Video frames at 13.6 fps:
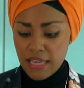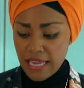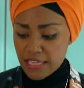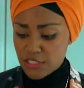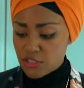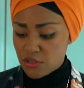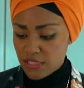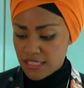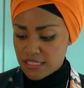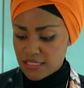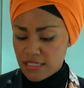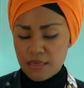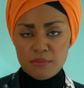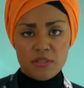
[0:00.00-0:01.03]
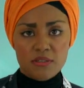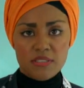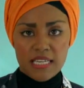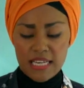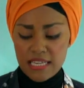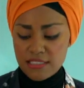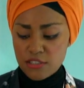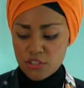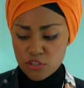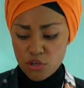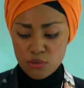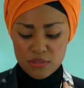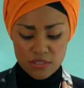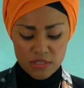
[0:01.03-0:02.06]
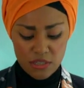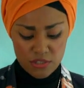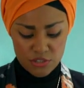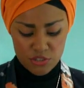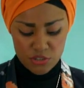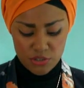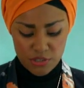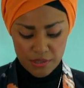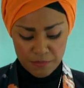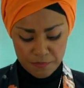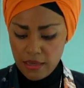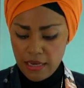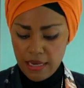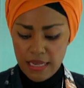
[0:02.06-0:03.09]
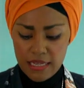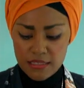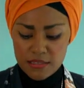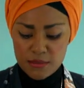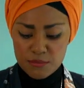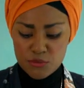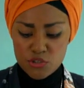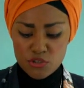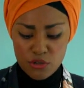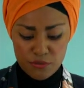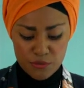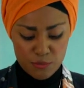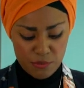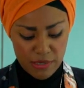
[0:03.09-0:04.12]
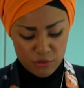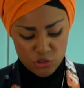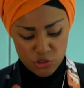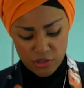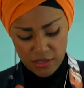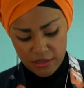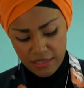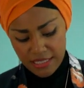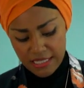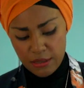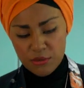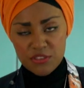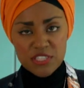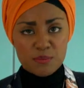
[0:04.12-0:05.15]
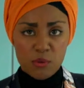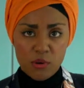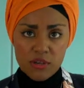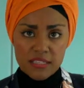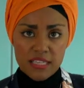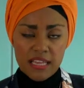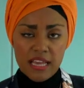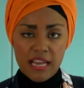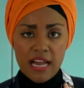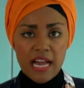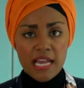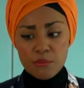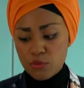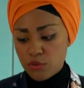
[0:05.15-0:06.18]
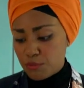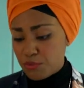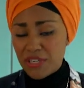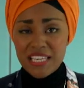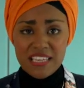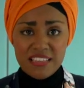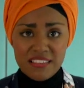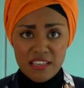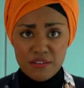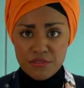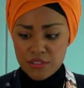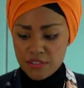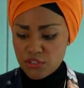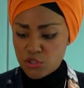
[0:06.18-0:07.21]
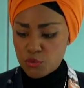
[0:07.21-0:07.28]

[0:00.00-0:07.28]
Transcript: And to this, I'm going to add golden caster sugar and some soft brown sugar. Now at this point, I would preheat the oven to